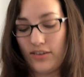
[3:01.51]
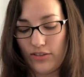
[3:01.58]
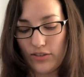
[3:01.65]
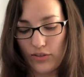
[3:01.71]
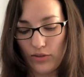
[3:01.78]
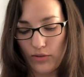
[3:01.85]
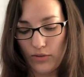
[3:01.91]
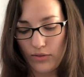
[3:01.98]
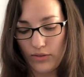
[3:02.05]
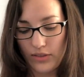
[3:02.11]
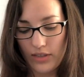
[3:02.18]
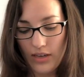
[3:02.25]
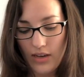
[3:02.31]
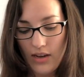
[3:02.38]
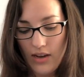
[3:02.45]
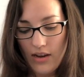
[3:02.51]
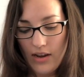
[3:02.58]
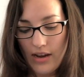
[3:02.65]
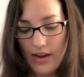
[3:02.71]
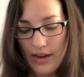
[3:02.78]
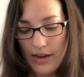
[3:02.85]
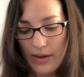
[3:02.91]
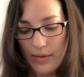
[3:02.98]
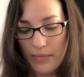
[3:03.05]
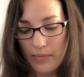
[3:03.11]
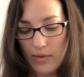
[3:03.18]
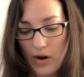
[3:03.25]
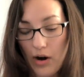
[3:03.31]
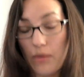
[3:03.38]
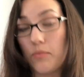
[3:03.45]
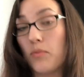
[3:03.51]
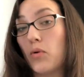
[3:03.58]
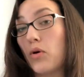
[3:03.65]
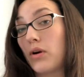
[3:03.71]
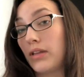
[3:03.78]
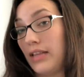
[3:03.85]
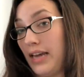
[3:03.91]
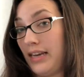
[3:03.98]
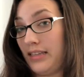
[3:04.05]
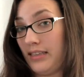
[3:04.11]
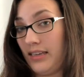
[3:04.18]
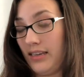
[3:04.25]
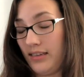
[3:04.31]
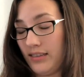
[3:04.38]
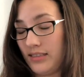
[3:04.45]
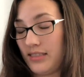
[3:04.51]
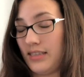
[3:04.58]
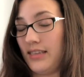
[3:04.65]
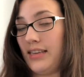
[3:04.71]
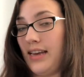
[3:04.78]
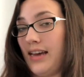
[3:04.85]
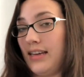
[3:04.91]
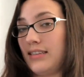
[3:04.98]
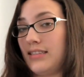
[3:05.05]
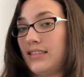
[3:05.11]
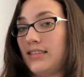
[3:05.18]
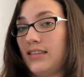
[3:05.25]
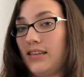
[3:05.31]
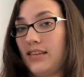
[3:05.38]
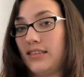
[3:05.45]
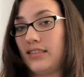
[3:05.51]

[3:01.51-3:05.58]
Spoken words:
years old are more likely to get